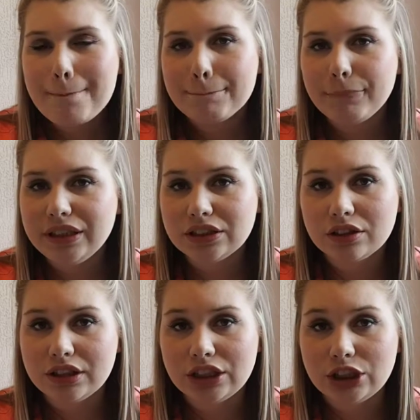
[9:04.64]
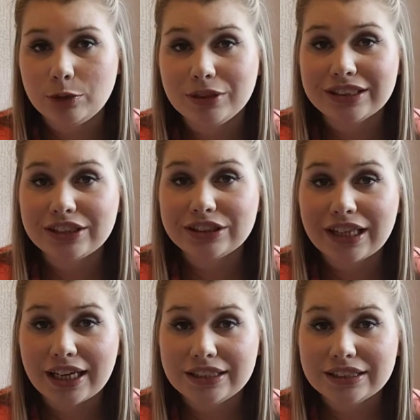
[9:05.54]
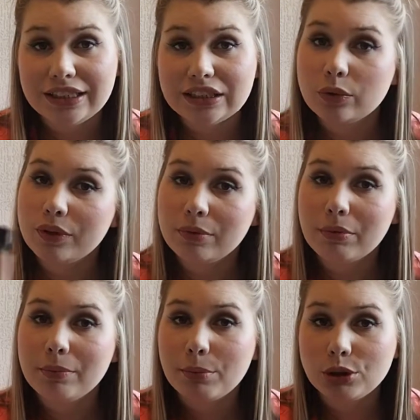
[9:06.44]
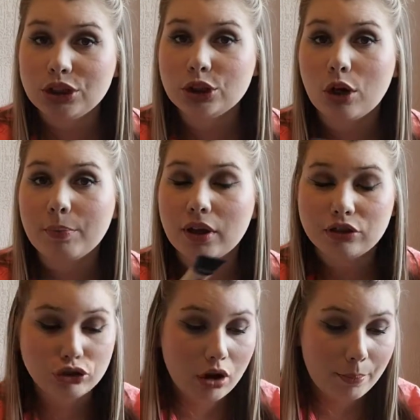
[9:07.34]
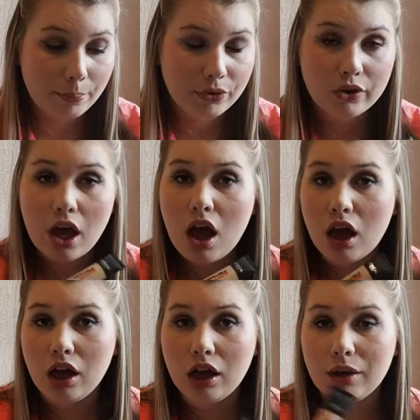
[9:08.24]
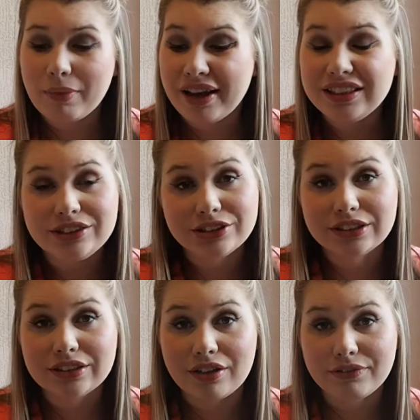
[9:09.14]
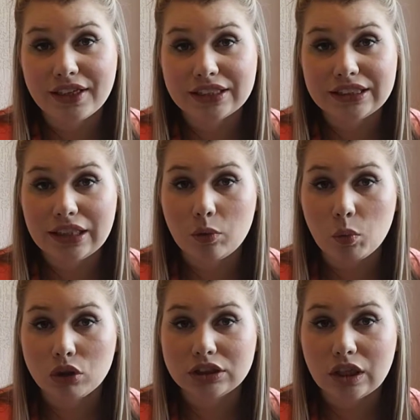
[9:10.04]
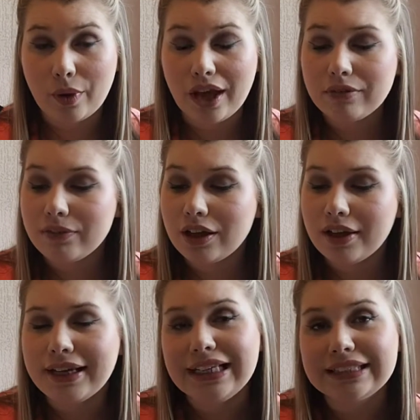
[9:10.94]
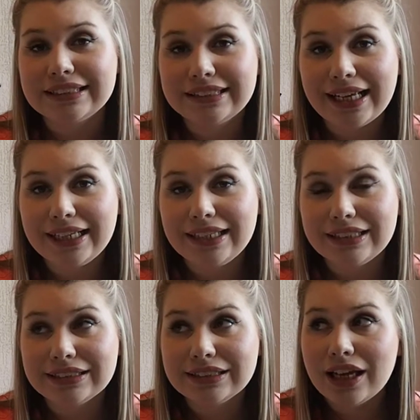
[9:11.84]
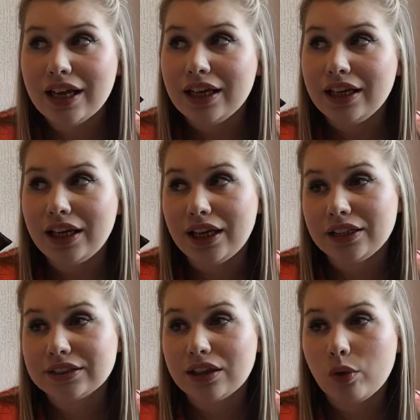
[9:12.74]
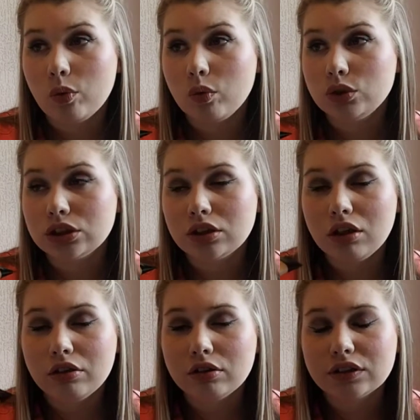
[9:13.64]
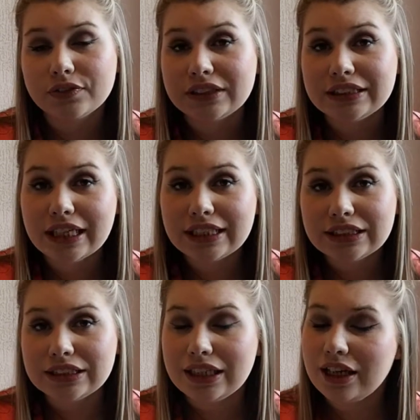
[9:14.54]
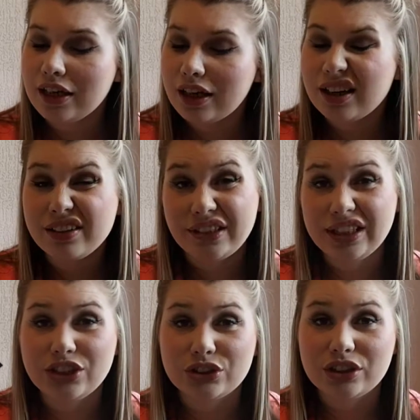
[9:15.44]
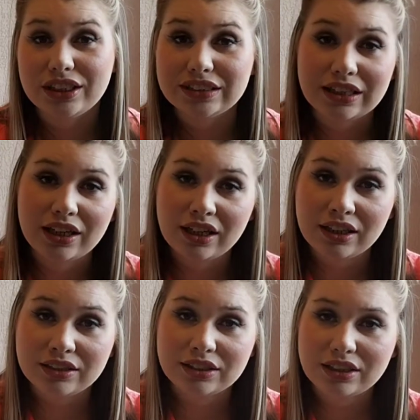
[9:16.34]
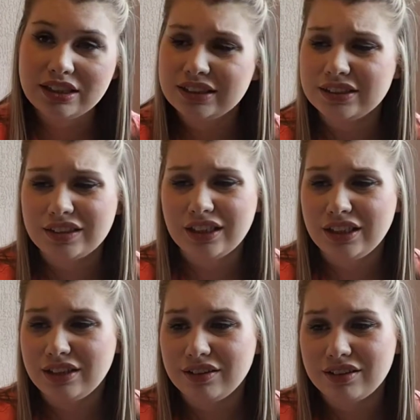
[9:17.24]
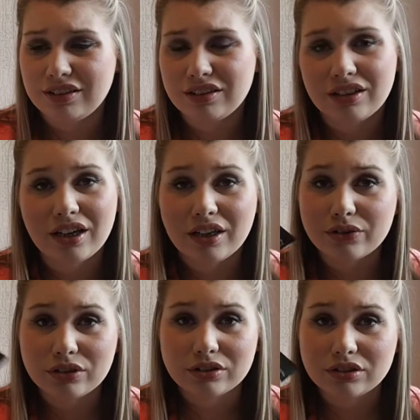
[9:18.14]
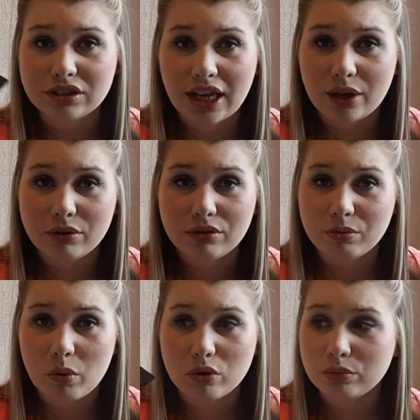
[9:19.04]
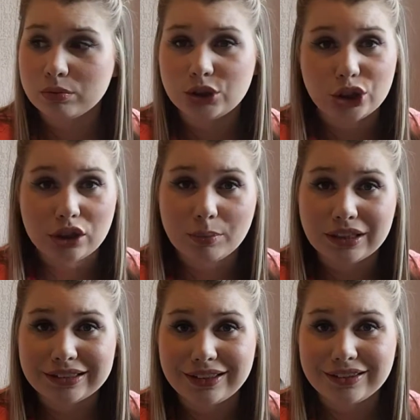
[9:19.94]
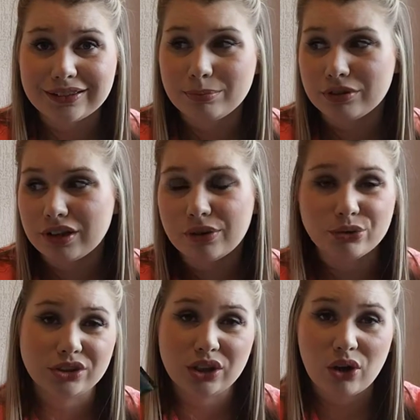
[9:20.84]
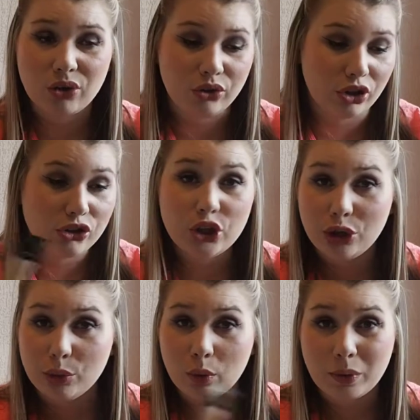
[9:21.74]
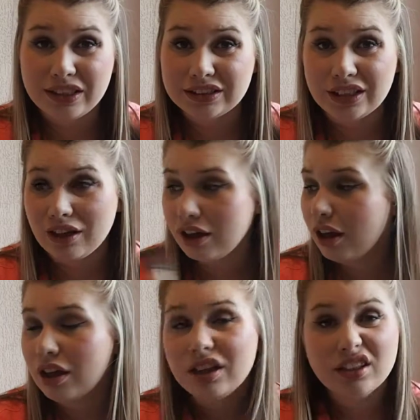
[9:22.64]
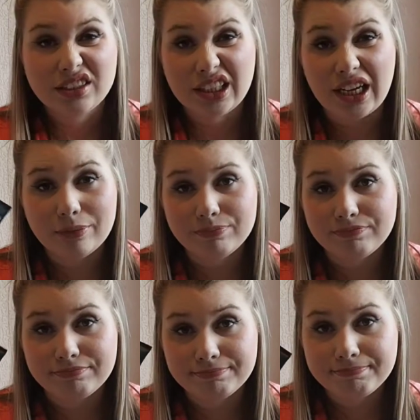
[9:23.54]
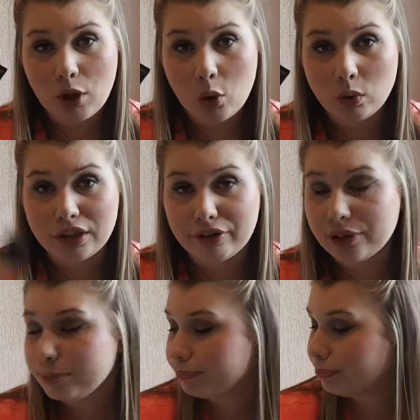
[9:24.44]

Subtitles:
but it's not an issue because I just lighten it with my Body Shop drops, and it doesn't affect it whatsoever. It stays, it just looks fantastic, and I really enjoy this. And this is, I've lost count of what number tube this is, but I've already got another 2 waiting. So yeah, Holy Grail.